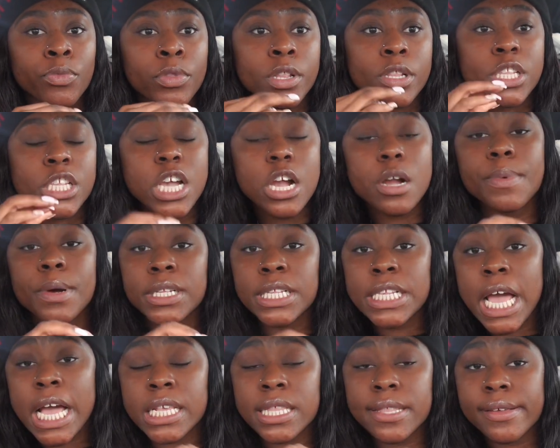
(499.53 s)

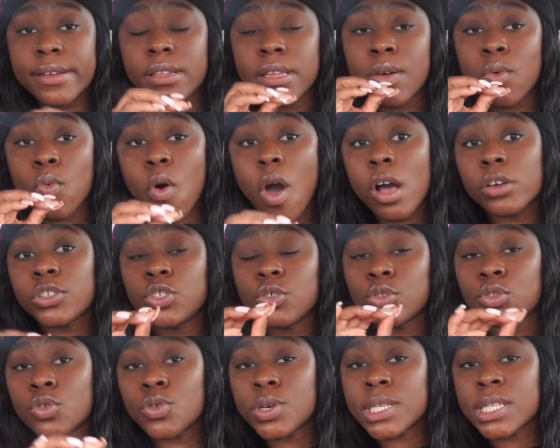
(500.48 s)
TurboTax literally walks you
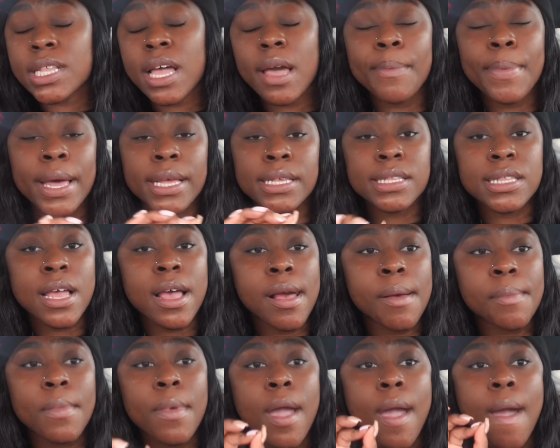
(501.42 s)
through it step by
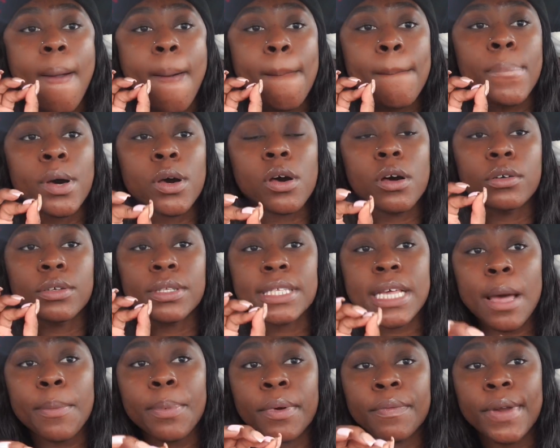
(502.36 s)
step, but on
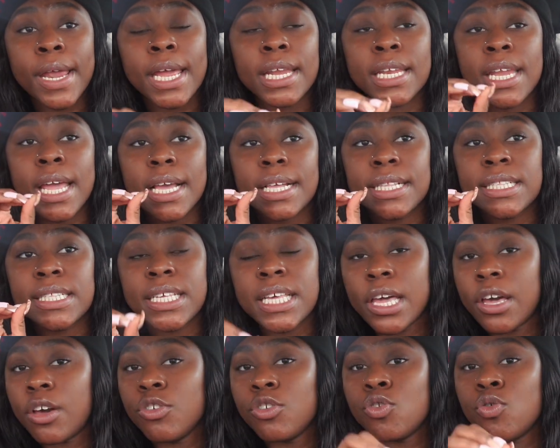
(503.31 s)
top of that, they
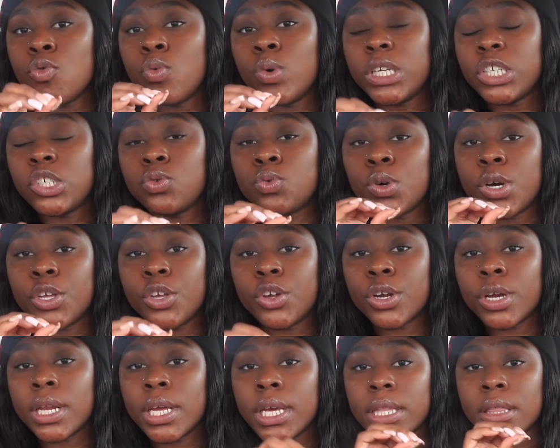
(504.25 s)
tell you which one
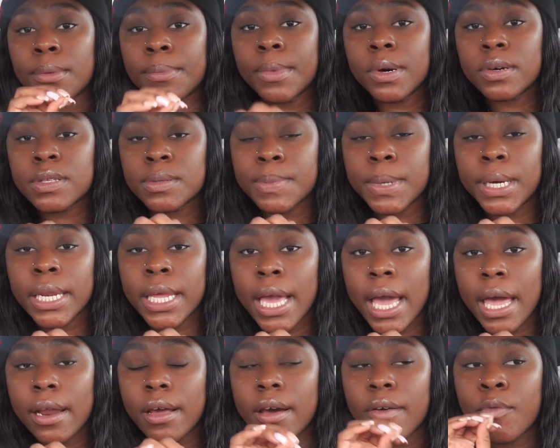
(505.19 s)
you're going to get the most money
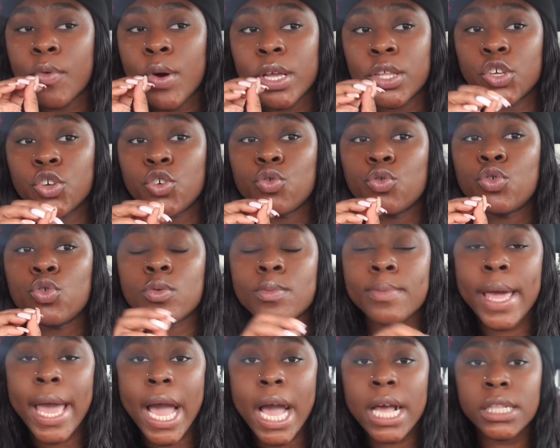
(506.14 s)
out of, whether you do
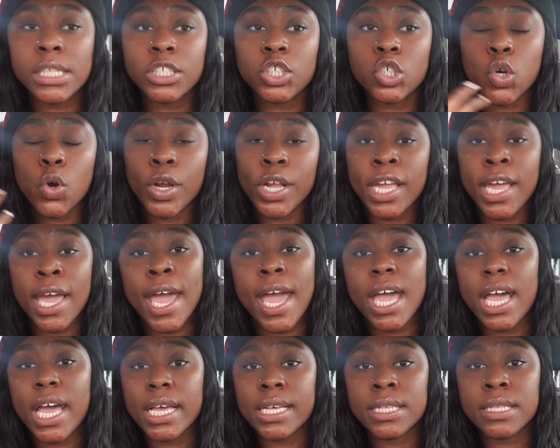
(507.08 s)
mileage or
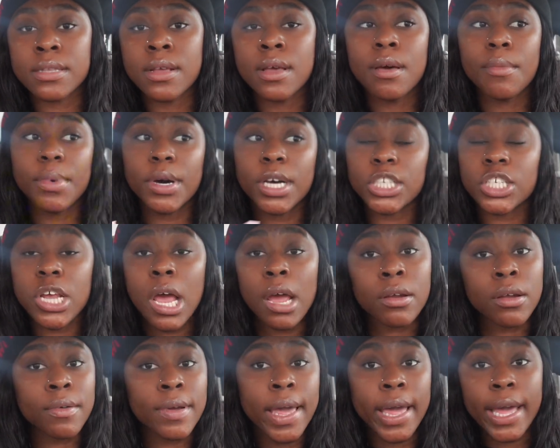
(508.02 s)
gas, because
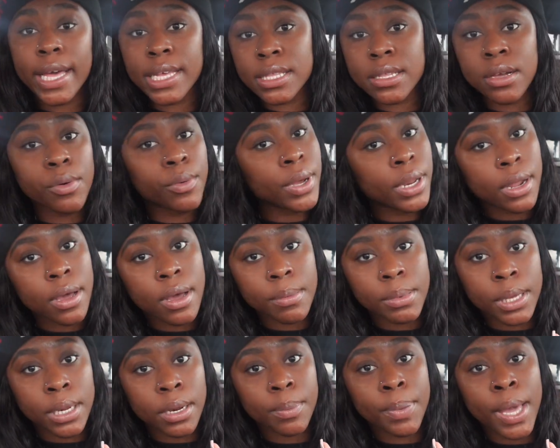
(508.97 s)
y'all know gas done went
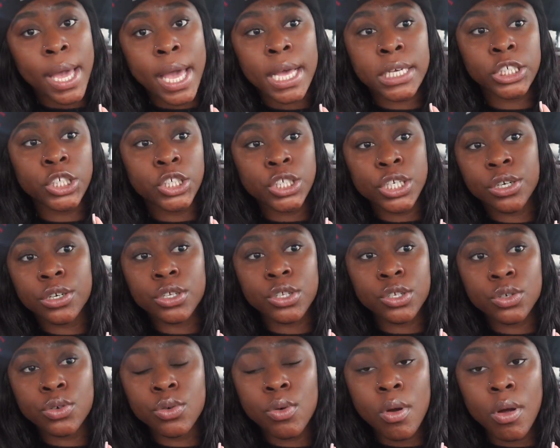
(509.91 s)
up in the past year or
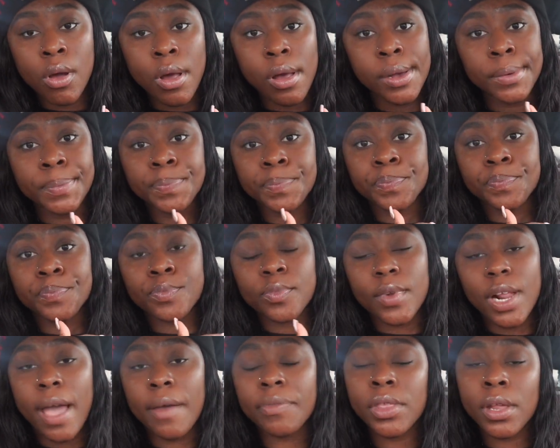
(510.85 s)
two
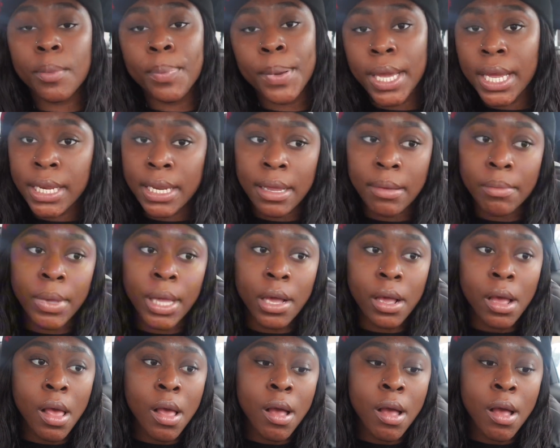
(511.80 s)
after the pandemic.